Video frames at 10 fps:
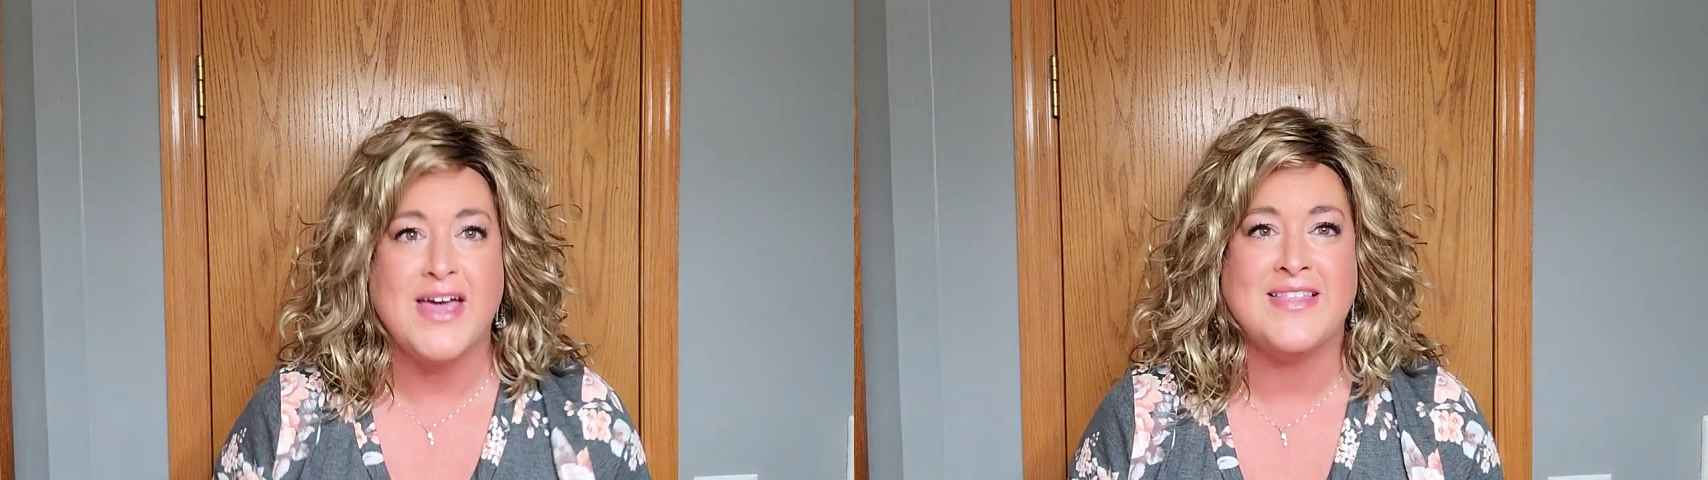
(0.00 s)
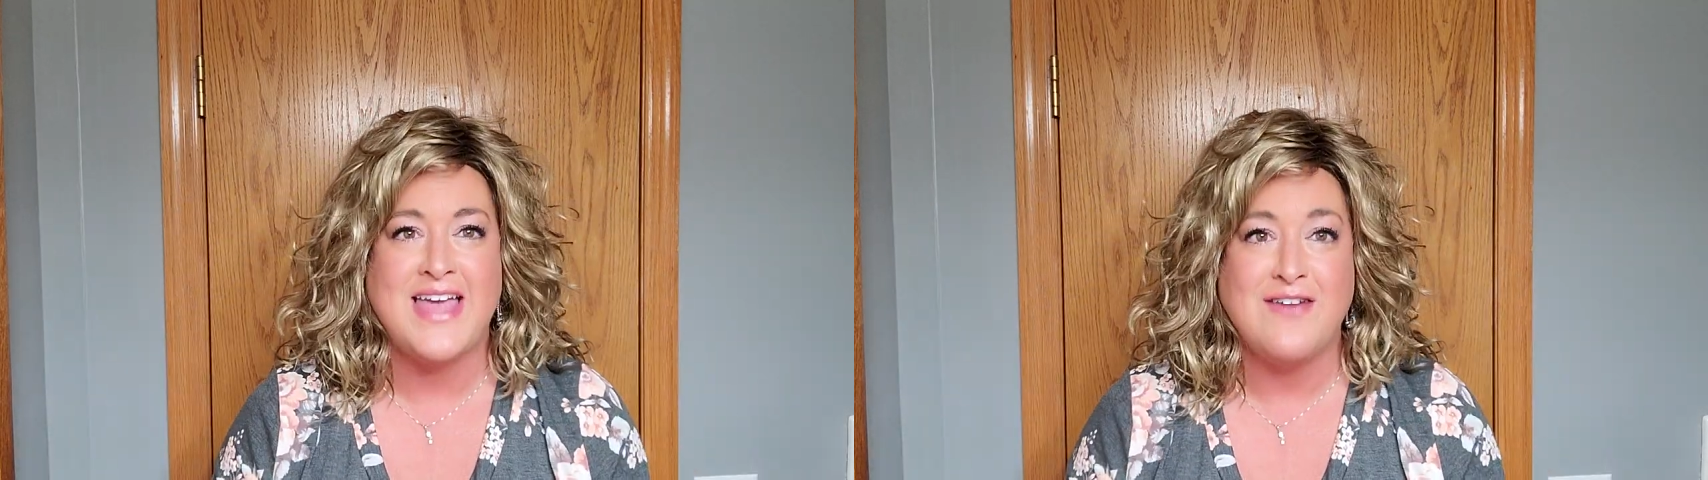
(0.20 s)

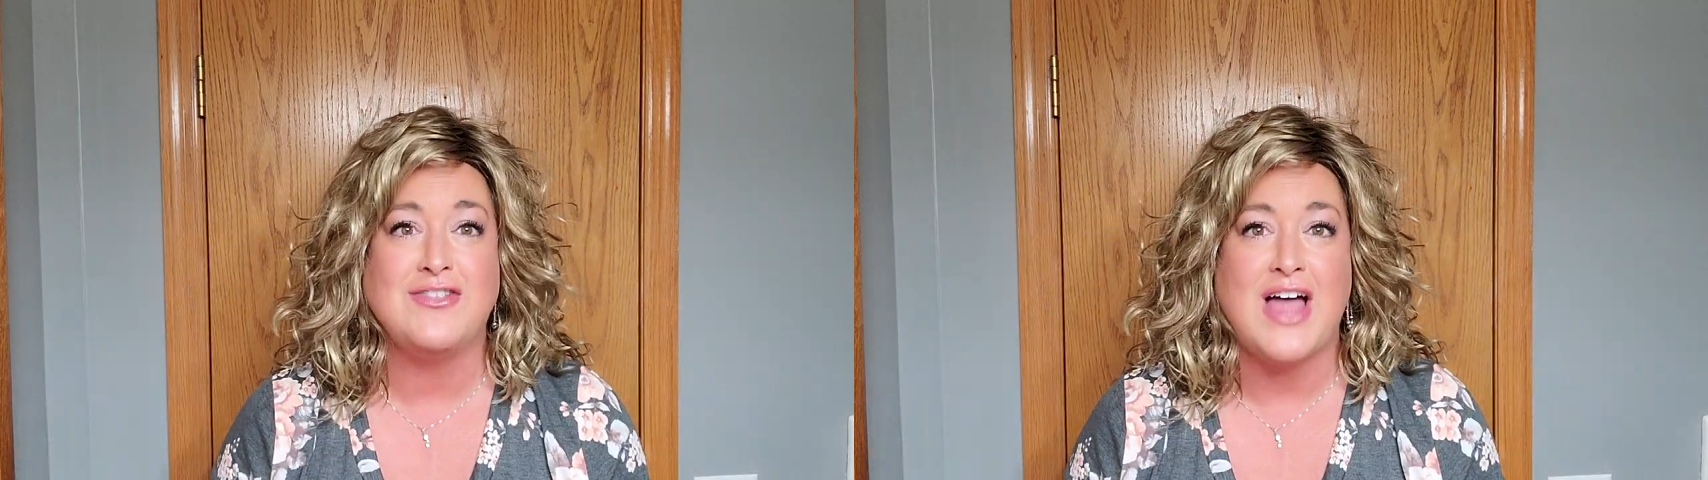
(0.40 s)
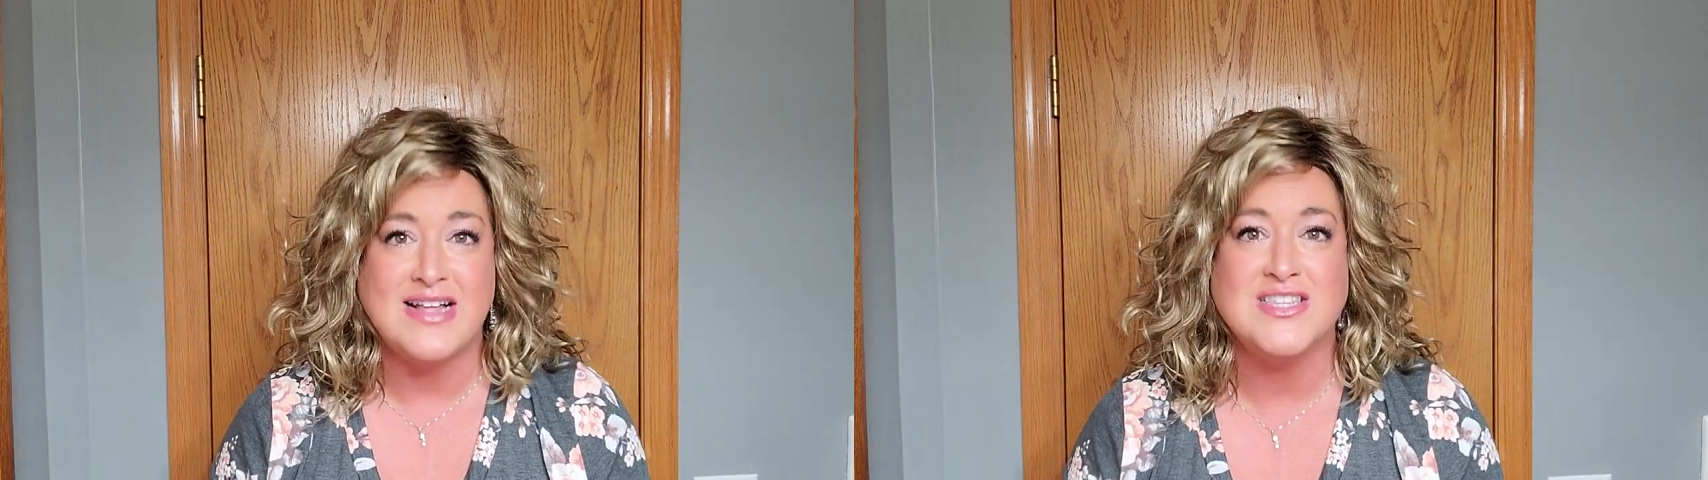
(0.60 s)
and they have
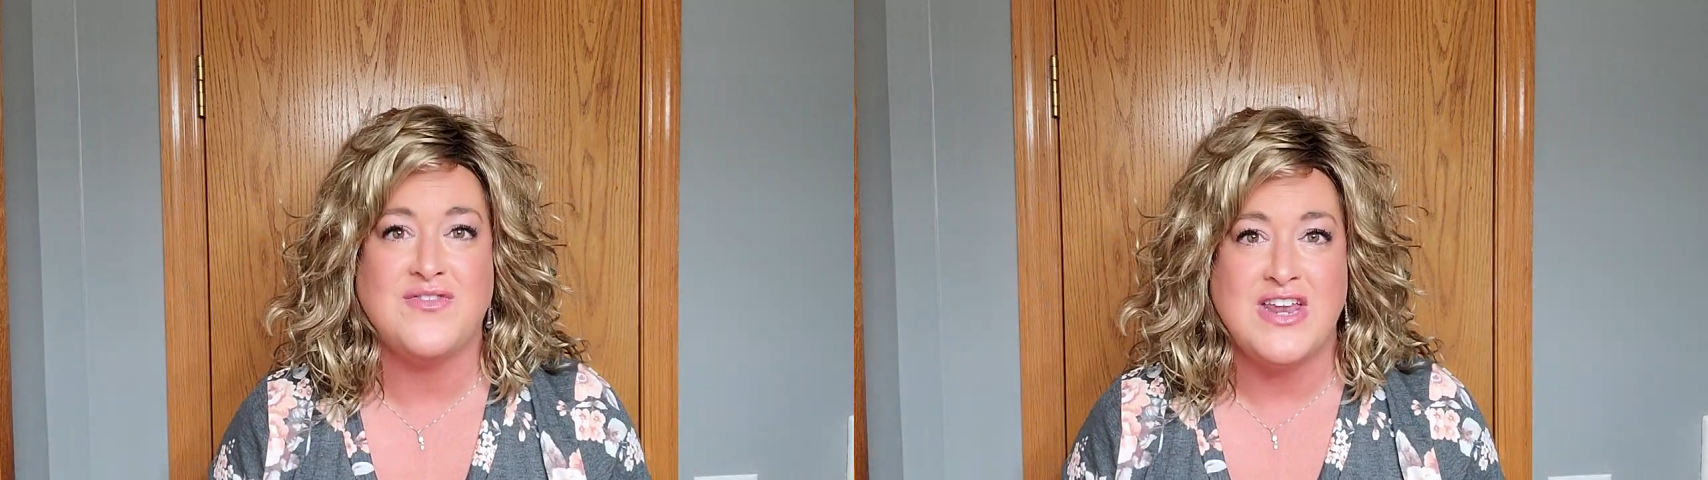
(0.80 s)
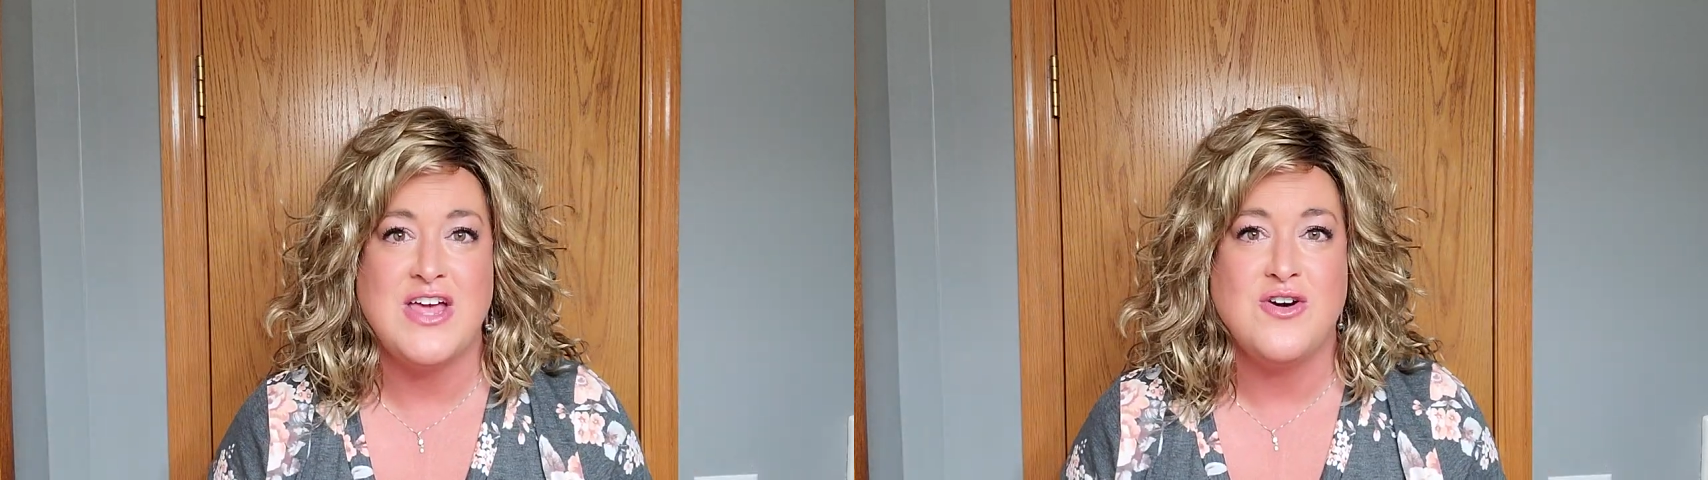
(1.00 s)
lots of
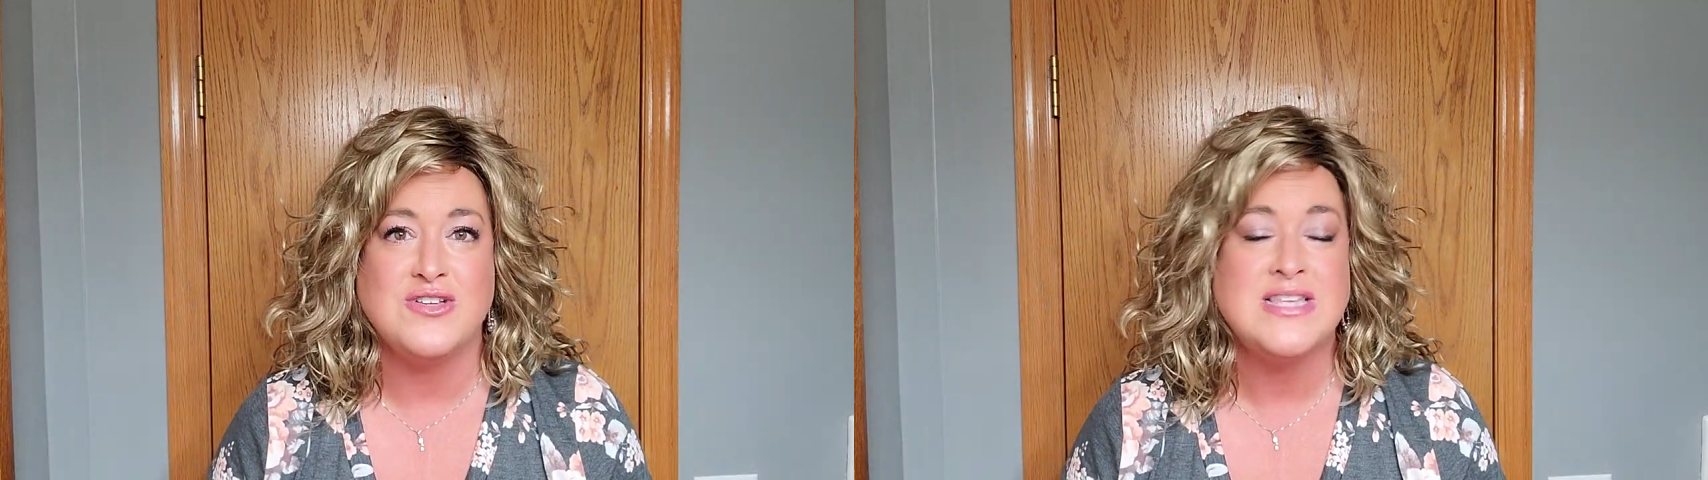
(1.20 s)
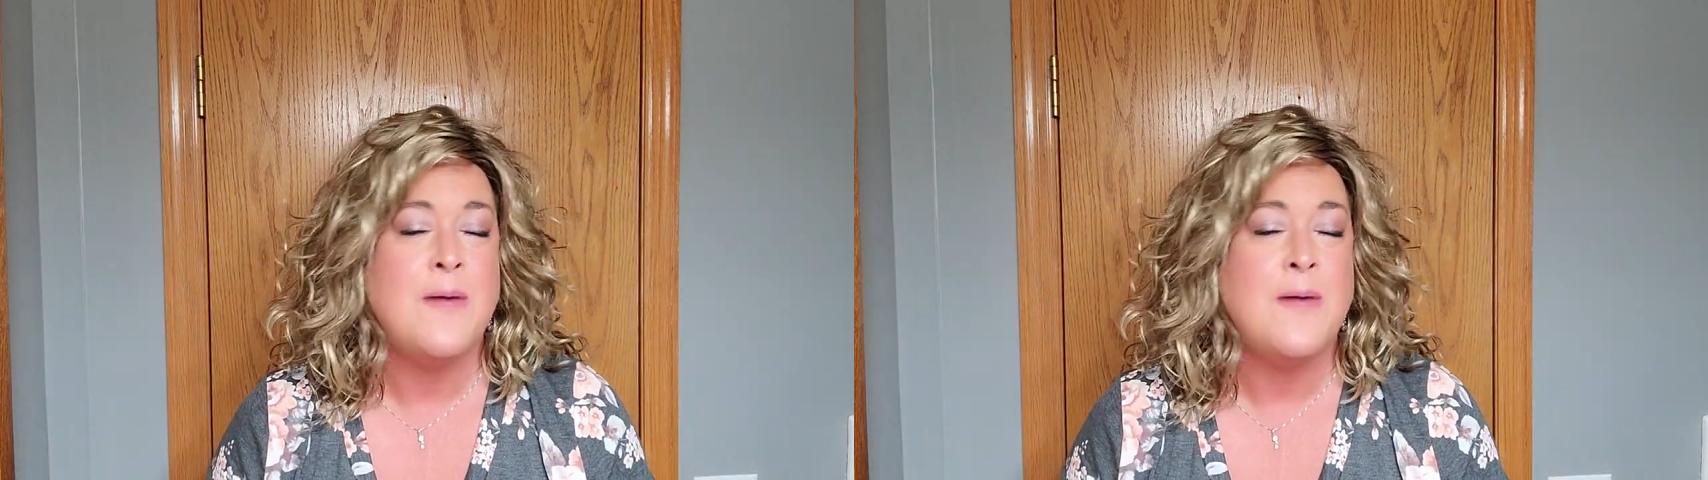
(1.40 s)
videos.